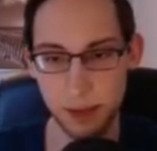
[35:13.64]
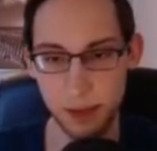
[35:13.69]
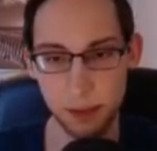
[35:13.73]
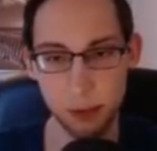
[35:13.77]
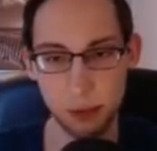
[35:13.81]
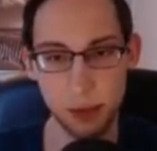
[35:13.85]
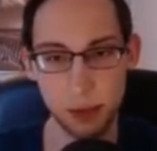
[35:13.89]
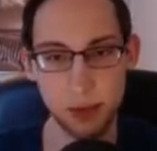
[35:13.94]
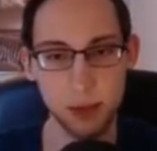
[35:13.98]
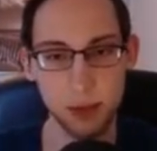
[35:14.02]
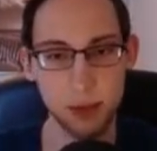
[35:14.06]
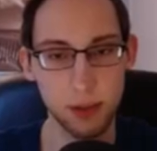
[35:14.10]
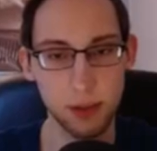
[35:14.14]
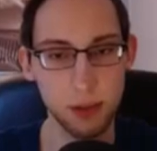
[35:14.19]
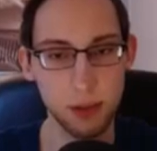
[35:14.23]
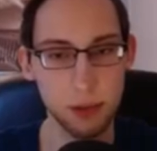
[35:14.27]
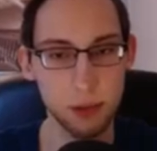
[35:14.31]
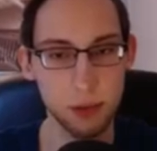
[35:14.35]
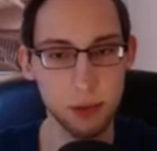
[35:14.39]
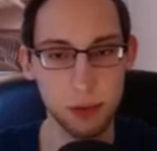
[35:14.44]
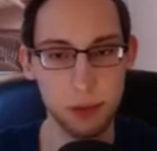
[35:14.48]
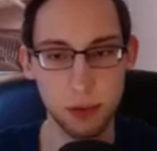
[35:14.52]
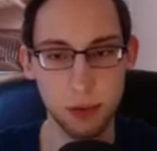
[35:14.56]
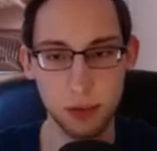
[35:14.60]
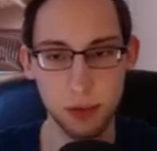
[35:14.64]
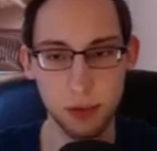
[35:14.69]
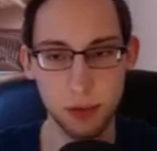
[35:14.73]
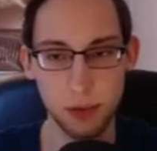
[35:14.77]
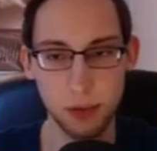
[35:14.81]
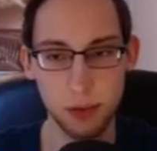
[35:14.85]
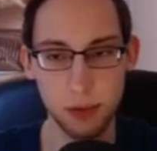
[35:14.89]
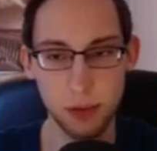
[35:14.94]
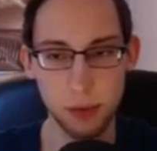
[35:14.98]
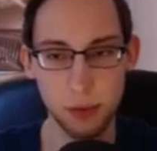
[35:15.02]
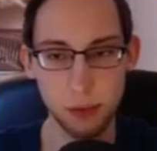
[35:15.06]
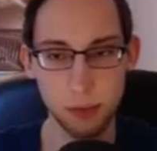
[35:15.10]
What? No,
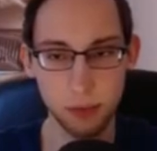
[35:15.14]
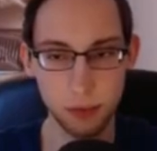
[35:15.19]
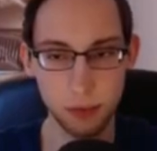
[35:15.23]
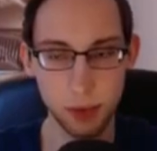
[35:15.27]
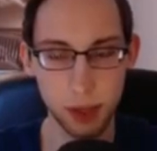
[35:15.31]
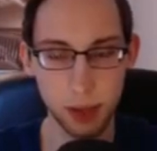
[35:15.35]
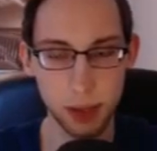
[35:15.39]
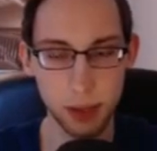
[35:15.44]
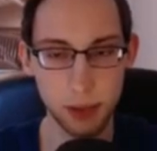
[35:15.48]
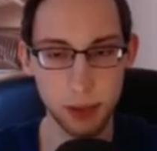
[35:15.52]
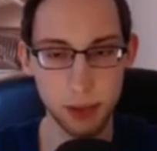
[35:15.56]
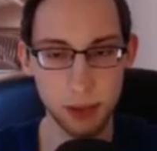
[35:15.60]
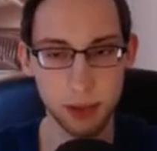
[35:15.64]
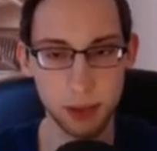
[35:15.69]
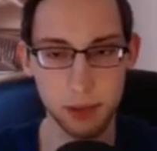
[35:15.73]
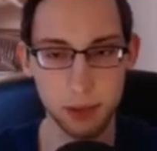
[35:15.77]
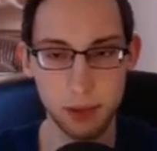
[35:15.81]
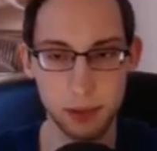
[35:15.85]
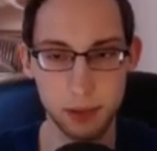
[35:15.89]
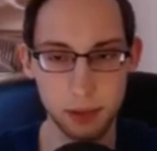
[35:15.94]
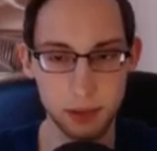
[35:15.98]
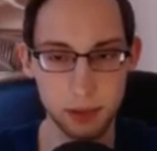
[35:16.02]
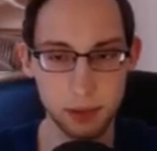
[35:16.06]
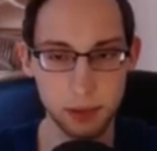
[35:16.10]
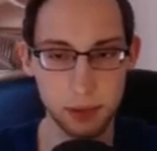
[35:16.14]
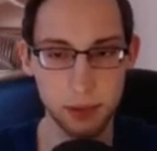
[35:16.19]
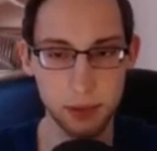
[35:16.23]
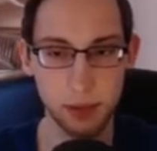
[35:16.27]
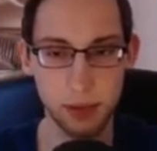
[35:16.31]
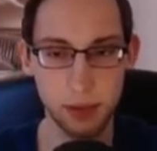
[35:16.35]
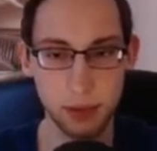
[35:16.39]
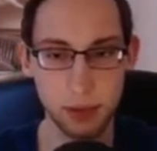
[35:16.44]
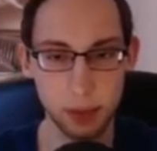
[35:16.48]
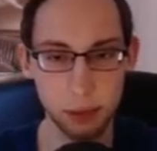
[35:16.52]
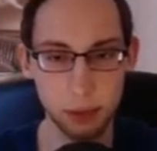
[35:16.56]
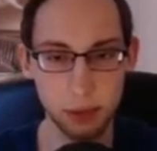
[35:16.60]
don't do that.
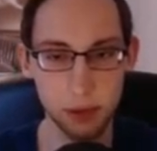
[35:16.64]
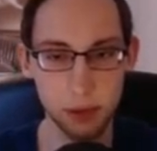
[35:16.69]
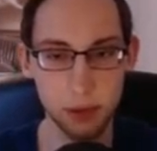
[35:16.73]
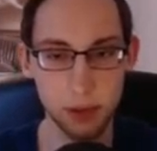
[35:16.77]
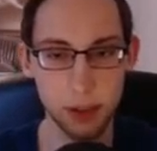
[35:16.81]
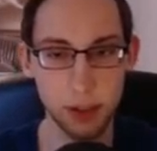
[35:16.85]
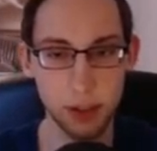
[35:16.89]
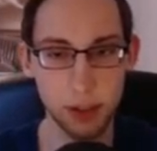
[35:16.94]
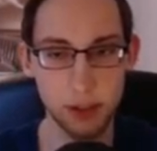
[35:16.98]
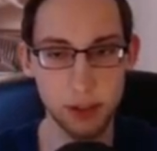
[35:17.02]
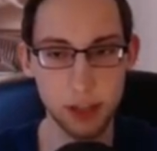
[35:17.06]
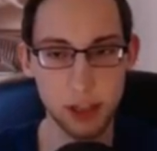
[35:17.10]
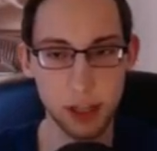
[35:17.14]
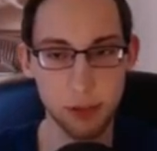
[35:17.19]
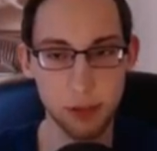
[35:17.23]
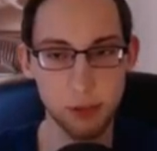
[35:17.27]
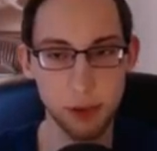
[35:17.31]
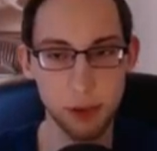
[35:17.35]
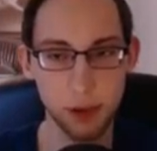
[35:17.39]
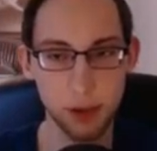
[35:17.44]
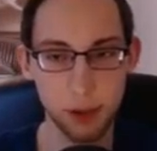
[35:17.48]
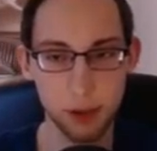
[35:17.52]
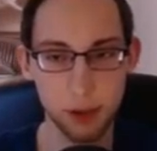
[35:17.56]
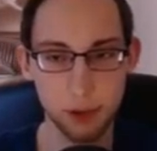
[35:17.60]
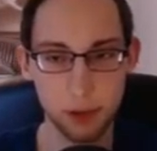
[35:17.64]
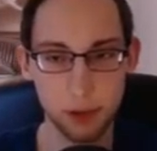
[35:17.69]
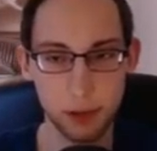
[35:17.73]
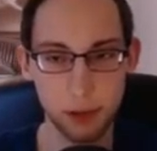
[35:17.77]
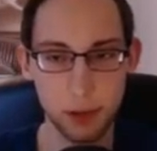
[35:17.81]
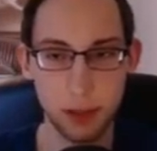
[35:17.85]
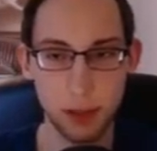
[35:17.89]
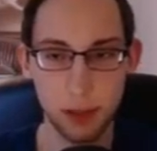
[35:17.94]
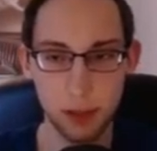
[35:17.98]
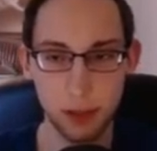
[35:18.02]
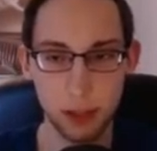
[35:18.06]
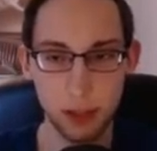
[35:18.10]
I was looking in chat, Ron. Don't
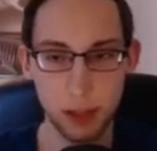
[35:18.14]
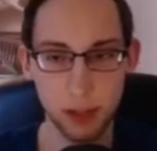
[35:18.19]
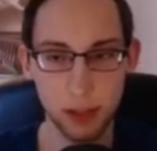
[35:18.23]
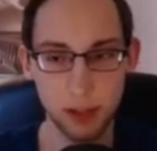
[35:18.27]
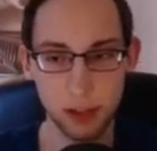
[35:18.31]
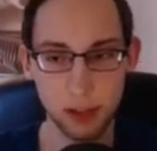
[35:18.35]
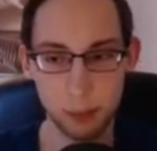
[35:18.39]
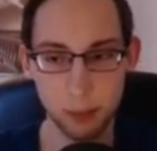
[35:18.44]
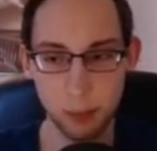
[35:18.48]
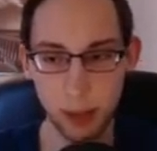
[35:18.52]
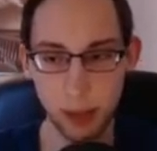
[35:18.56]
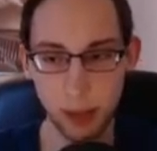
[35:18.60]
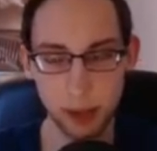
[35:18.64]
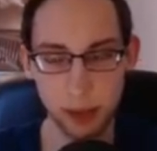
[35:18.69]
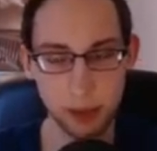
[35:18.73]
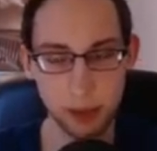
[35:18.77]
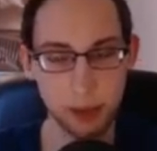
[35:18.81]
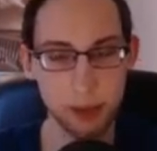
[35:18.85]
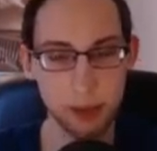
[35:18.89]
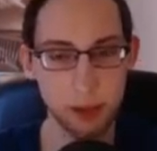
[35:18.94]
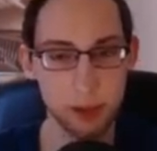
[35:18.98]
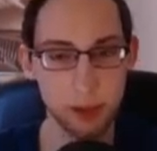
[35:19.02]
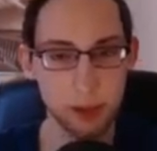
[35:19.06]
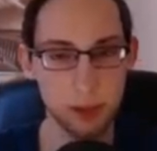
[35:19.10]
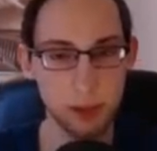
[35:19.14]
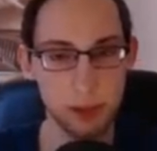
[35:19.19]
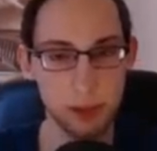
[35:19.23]
cast at plans.